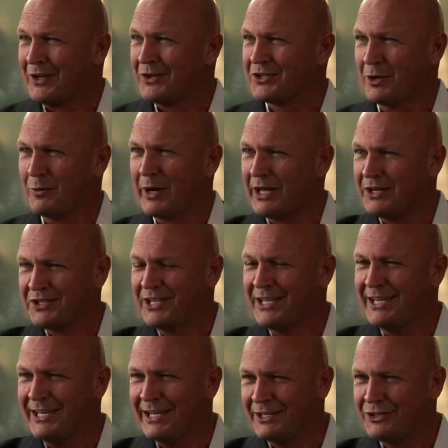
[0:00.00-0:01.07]
So when I
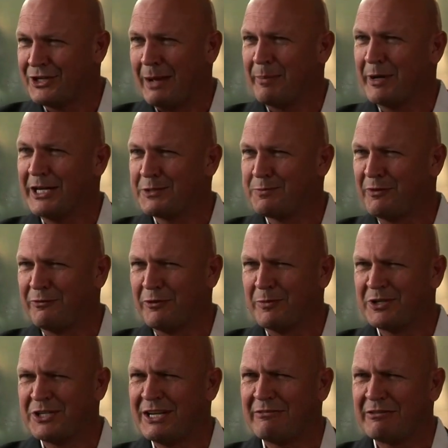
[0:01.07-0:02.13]
see a Japanese
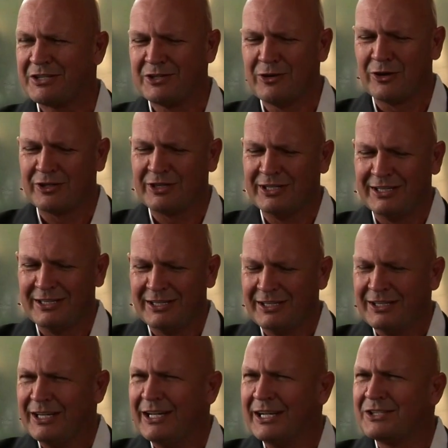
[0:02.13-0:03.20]
performance here, it's
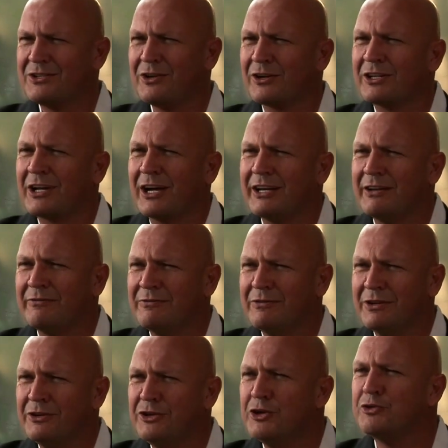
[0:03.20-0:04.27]
not kind
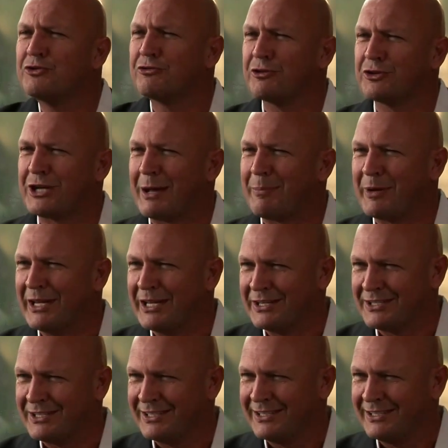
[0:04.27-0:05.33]
of neutral
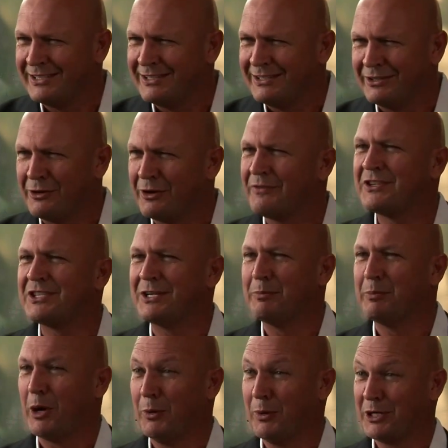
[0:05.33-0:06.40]
Japanese. You know, if you see a
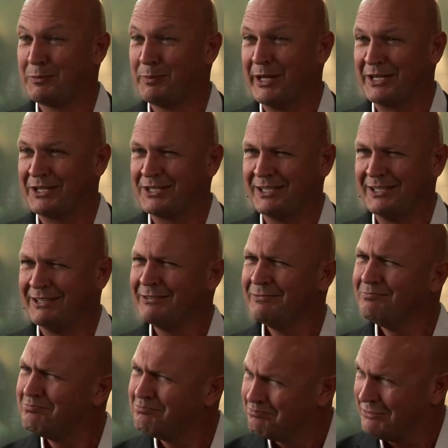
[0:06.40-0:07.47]
Polish piece,
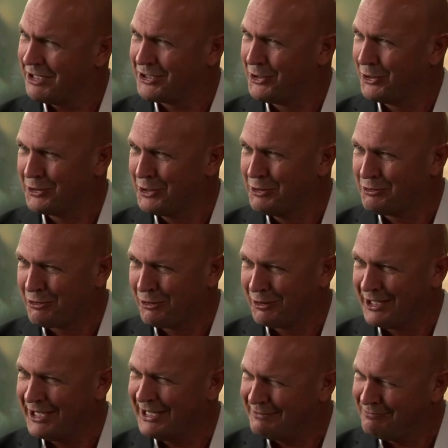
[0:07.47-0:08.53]
it's not neutral.
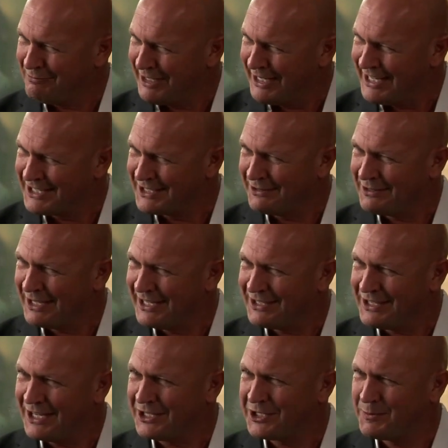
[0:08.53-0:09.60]

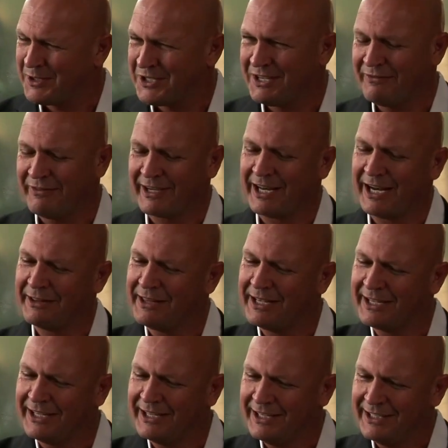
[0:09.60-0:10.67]
It's specific, and I
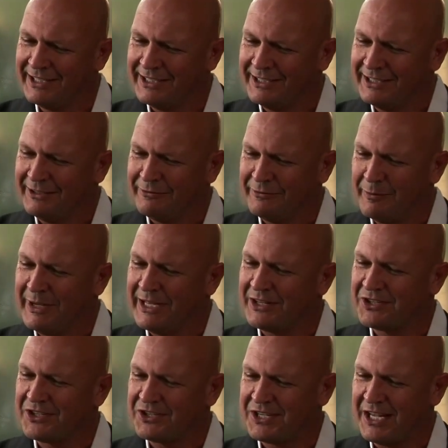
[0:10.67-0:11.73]
think for me
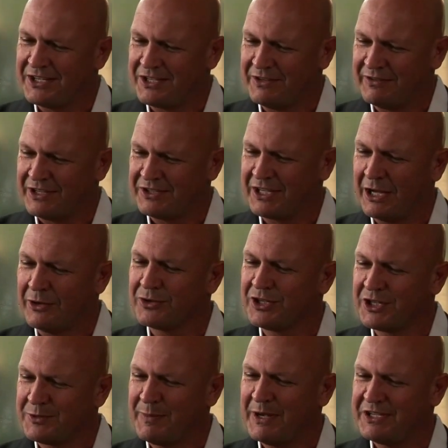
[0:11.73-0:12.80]
there's a sense of this culture
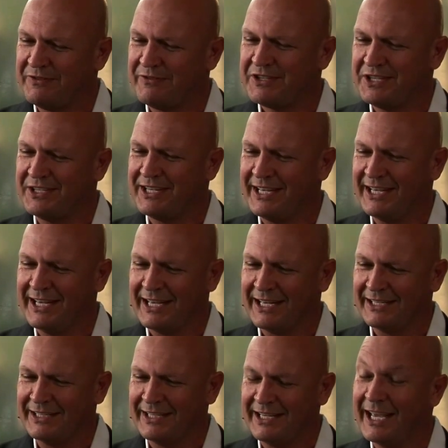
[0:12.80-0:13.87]
specificity
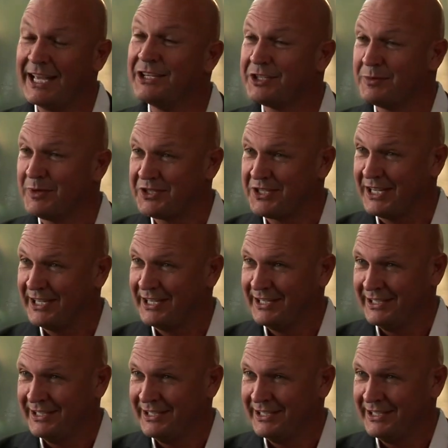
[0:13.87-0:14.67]
and the intimacy